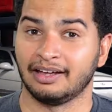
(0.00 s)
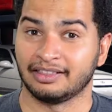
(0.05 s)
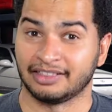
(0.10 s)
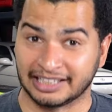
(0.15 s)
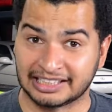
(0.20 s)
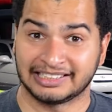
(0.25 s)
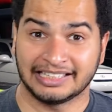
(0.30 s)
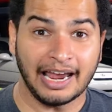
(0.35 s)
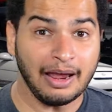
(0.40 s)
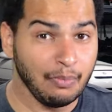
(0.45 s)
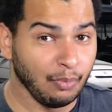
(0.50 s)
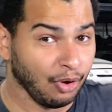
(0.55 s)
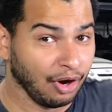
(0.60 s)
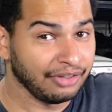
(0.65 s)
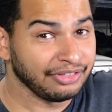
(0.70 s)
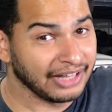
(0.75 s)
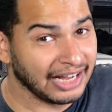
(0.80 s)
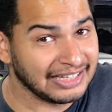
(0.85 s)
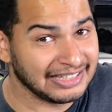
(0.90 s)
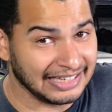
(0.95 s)
the same
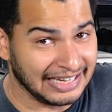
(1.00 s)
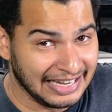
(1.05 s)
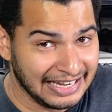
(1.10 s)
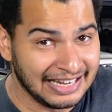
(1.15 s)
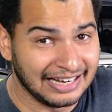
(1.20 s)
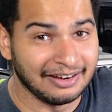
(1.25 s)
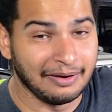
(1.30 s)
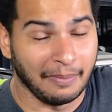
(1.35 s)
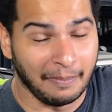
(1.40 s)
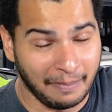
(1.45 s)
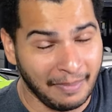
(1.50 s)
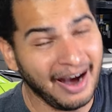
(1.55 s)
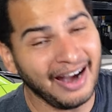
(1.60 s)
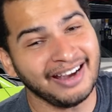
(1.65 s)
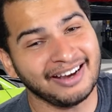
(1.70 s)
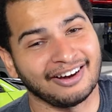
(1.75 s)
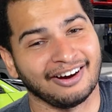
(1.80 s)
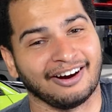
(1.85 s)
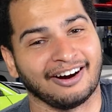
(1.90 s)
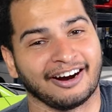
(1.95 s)
one that's in
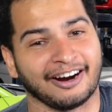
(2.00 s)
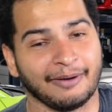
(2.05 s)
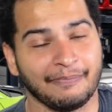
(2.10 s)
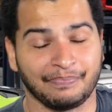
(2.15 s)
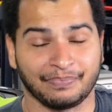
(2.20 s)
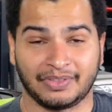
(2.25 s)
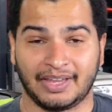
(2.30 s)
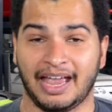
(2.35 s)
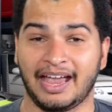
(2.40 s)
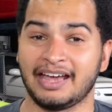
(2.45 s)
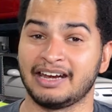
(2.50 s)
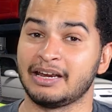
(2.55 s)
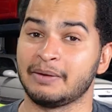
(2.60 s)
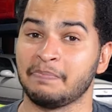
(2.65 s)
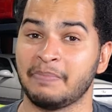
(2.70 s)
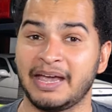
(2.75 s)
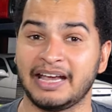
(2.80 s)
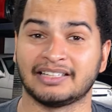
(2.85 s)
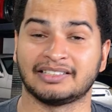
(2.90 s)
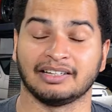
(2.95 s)
my car, and it
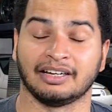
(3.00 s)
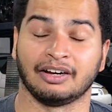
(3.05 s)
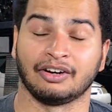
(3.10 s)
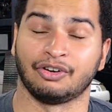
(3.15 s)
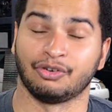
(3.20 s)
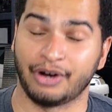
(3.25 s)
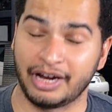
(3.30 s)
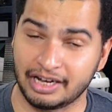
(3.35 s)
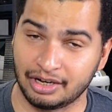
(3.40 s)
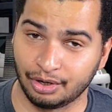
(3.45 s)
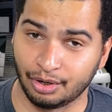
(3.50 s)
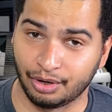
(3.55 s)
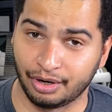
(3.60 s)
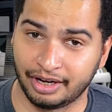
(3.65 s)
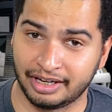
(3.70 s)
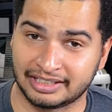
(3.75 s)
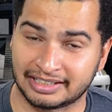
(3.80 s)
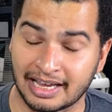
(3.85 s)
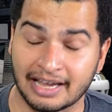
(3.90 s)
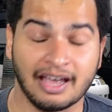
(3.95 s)
makes a great
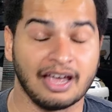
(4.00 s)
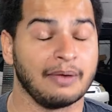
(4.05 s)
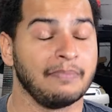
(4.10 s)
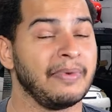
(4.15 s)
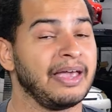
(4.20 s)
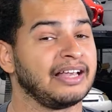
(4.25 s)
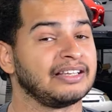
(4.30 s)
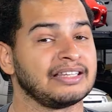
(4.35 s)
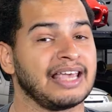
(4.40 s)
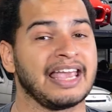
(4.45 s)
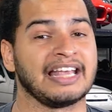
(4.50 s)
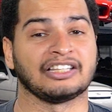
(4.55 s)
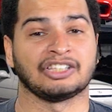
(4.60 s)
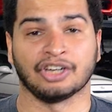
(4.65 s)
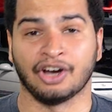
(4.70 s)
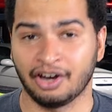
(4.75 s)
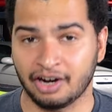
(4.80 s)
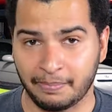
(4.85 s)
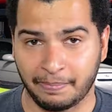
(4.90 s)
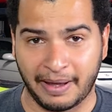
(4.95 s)
noise, it makes a
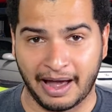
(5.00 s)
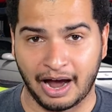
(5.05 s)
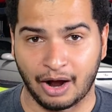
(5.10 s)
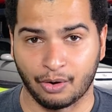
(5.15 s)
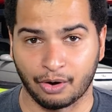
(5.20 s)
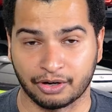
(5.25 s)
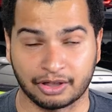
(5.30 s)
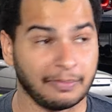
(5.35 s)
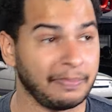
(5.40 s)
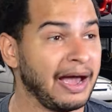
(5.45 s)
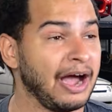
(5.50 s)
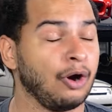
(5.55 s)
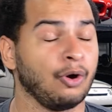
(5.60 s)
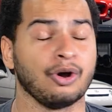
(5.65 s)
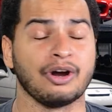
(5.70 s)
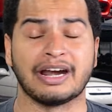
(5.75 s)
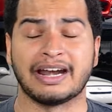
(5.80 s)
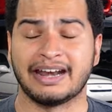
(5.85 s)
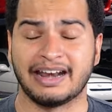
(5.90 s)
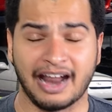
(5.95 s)
ton of power, the
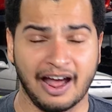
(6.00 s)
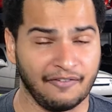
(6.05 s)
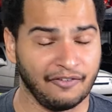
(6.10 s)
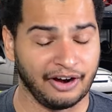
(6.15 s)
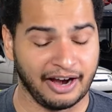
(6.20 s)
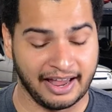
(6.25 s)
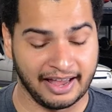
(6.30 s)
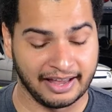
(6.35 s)
power never